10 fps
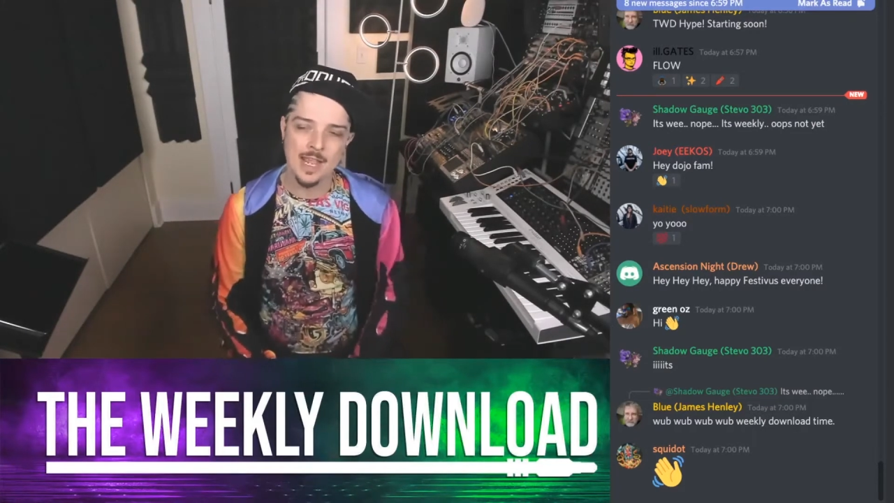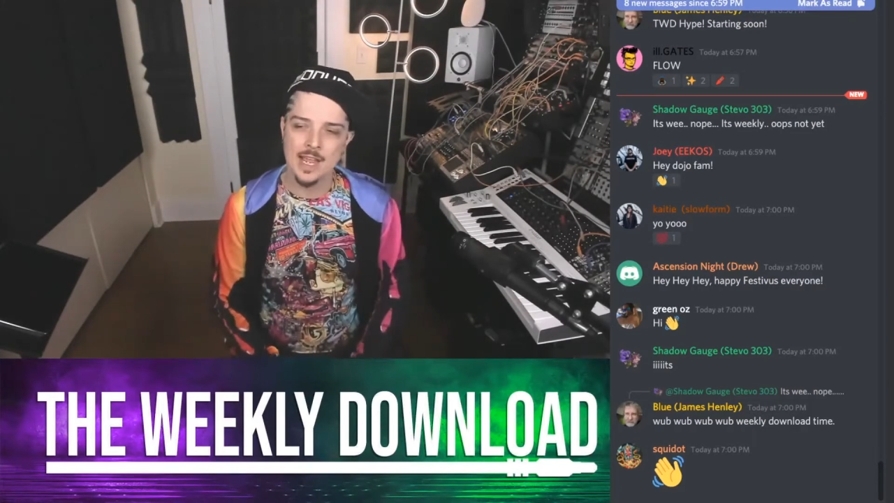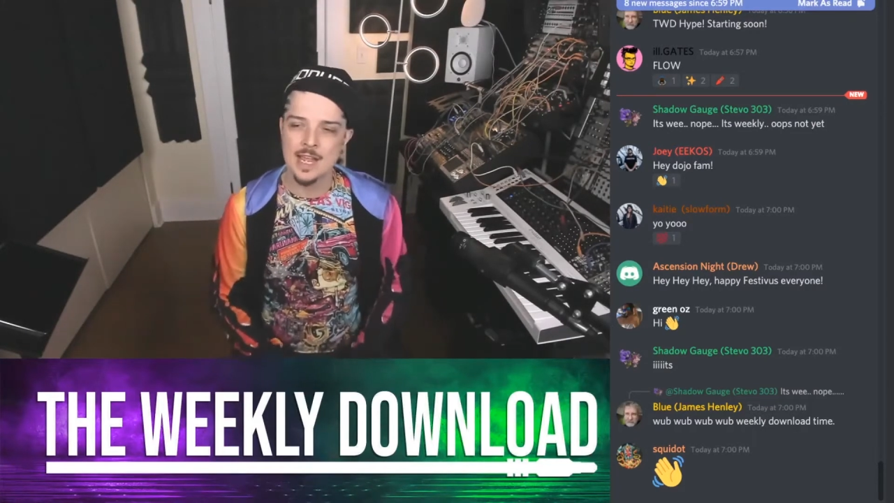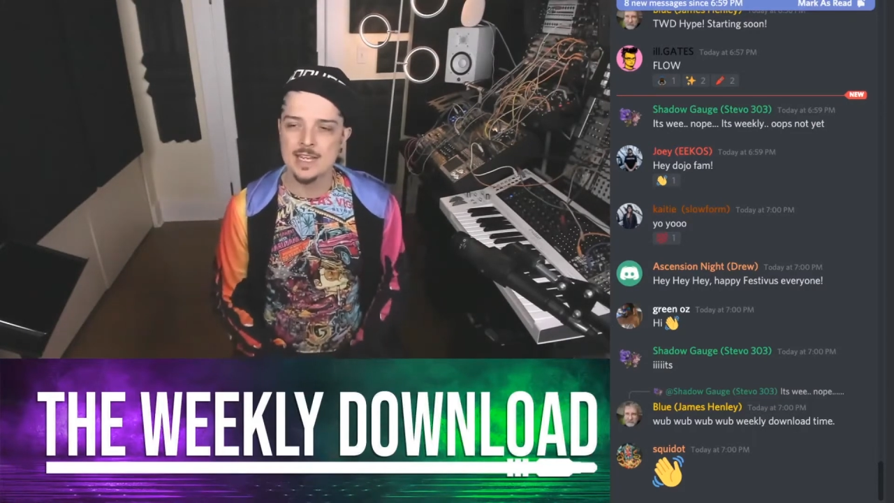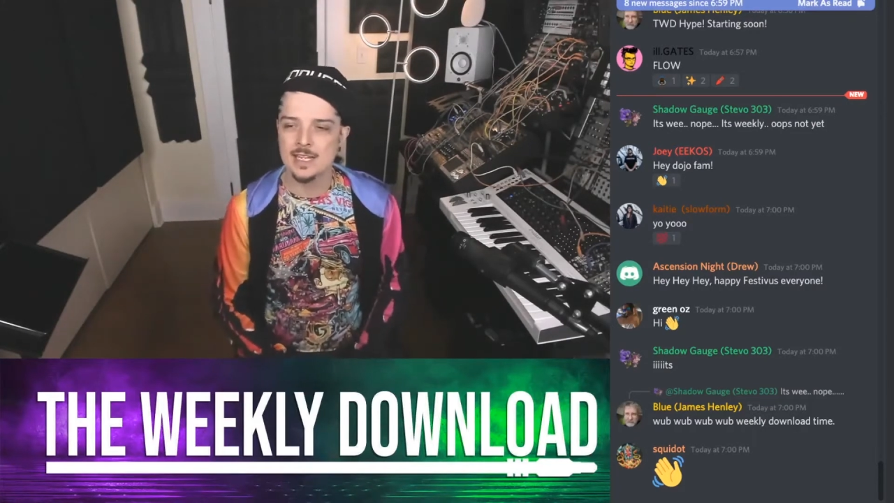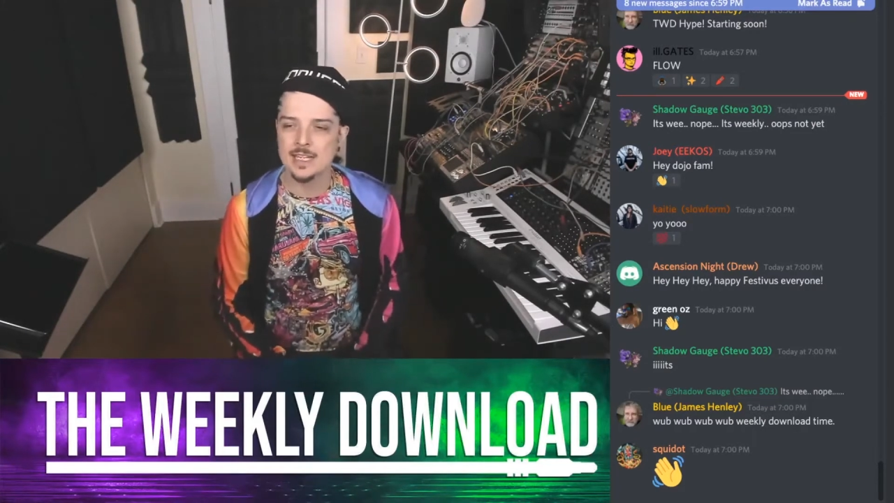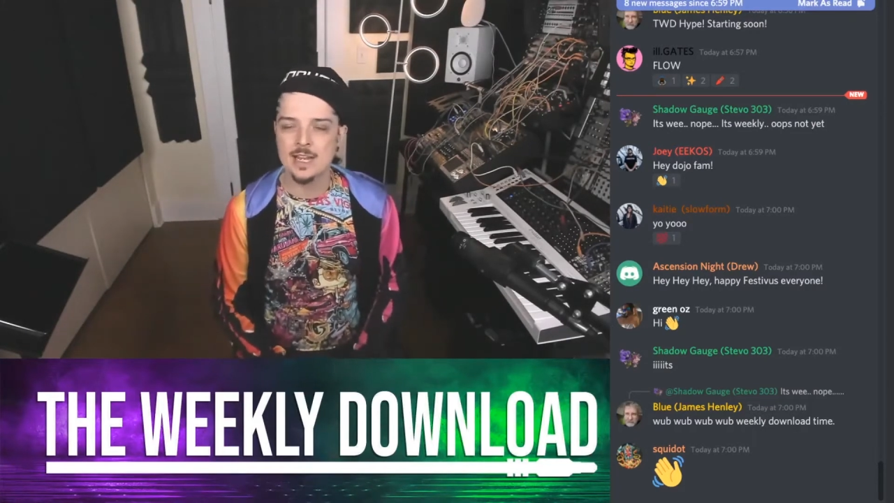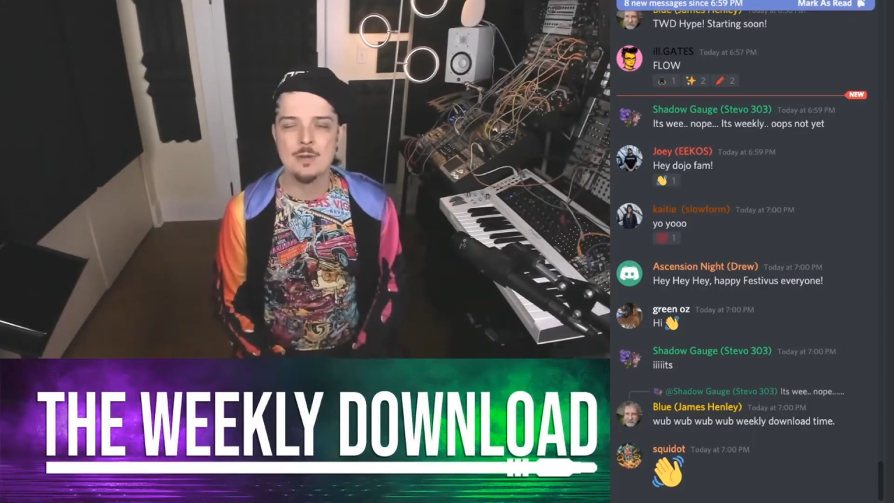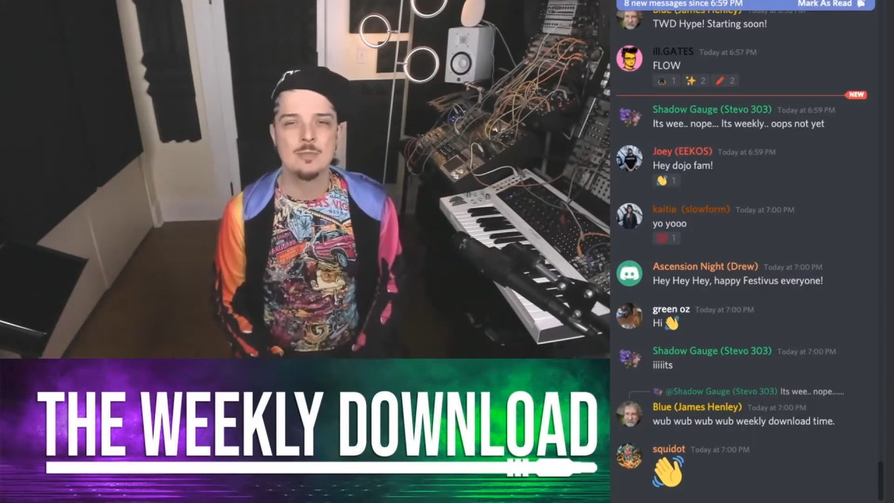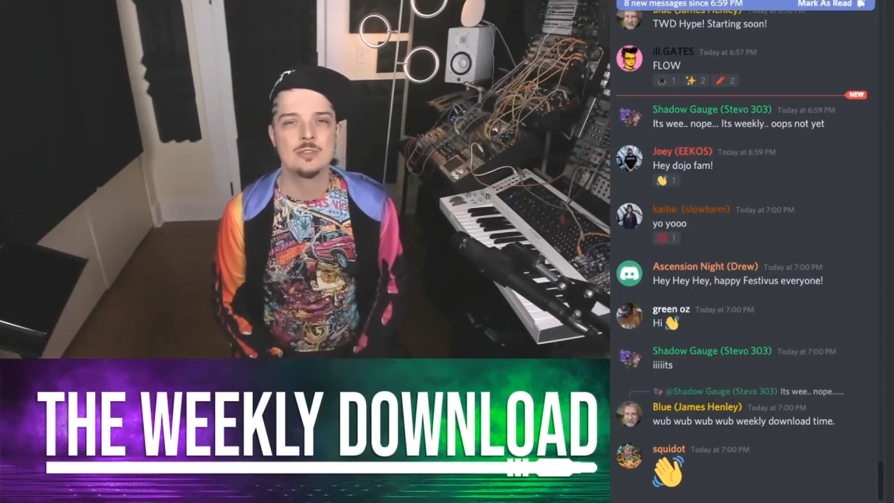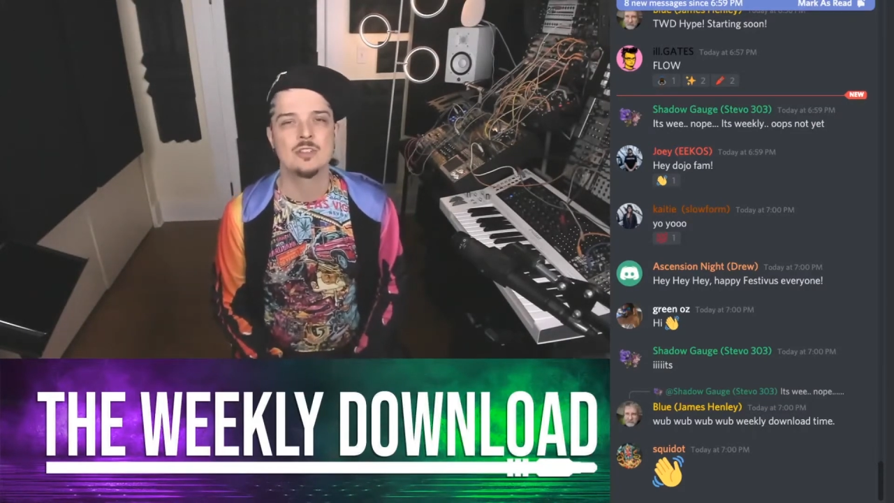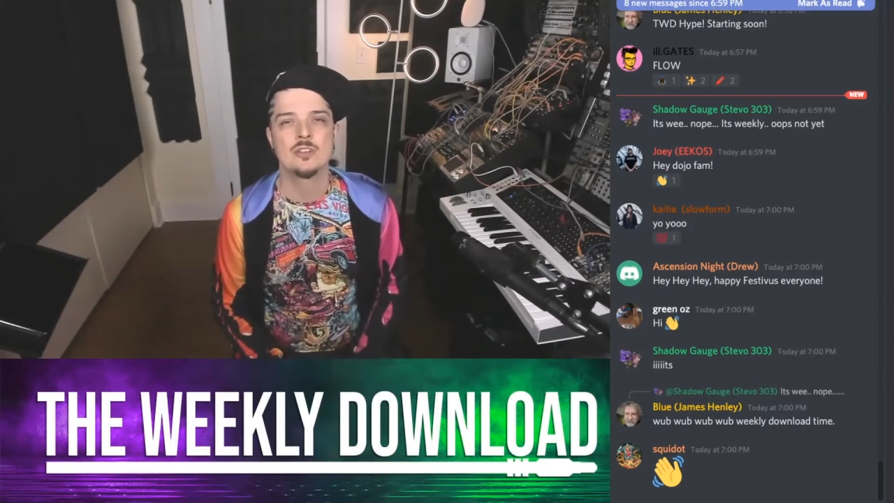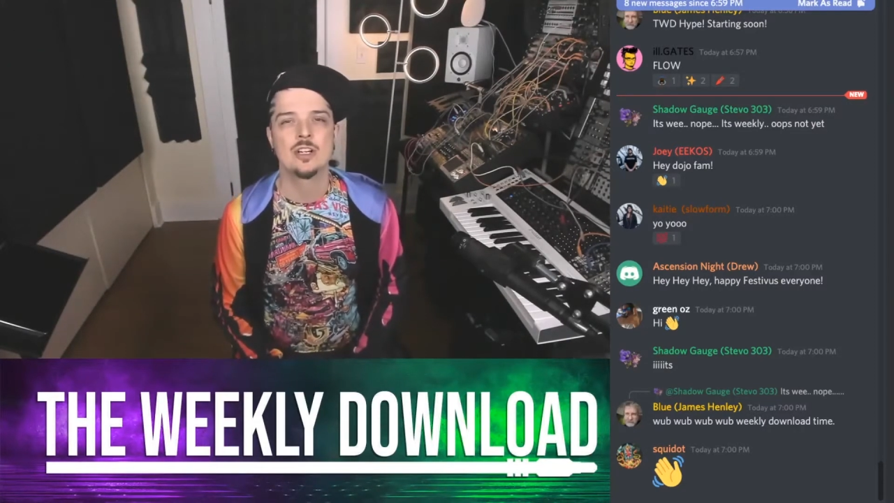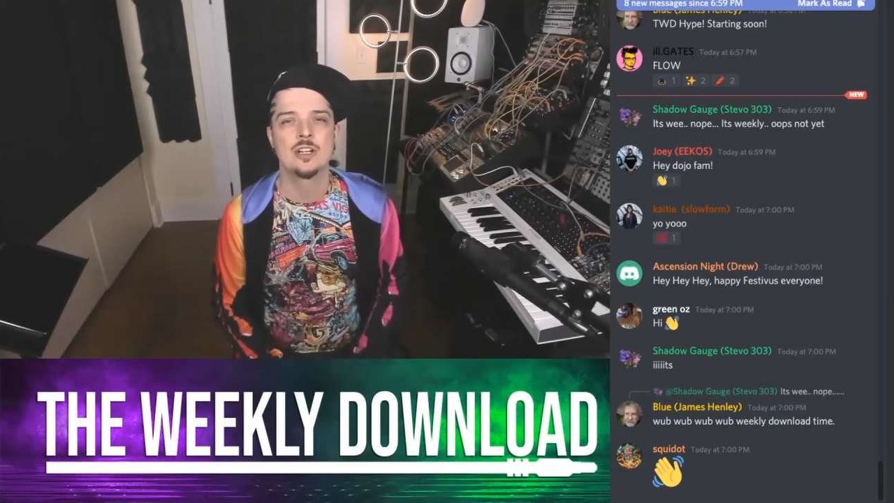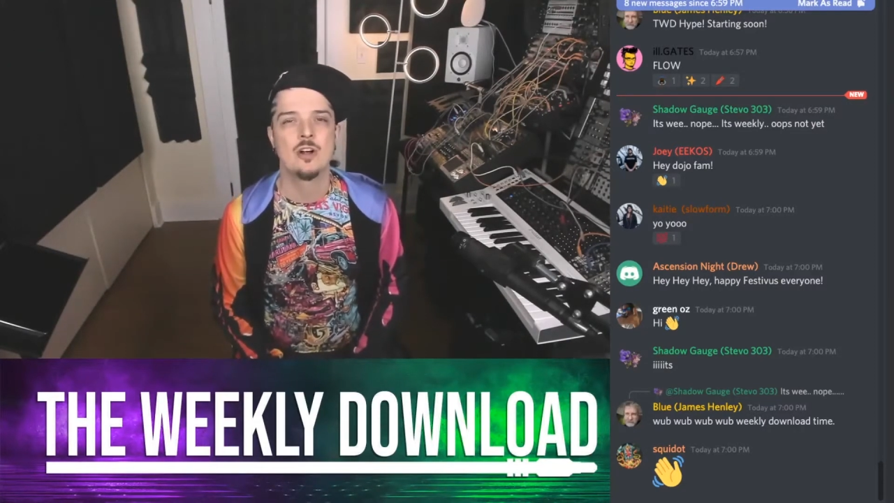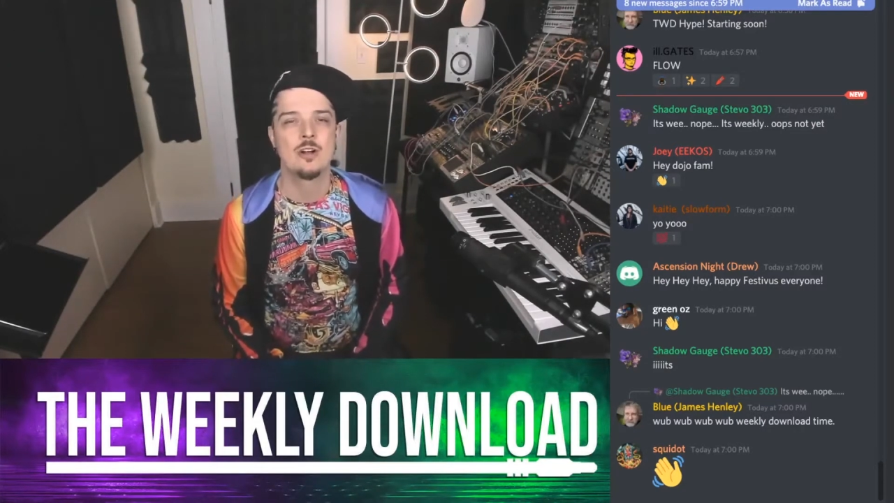And it came up during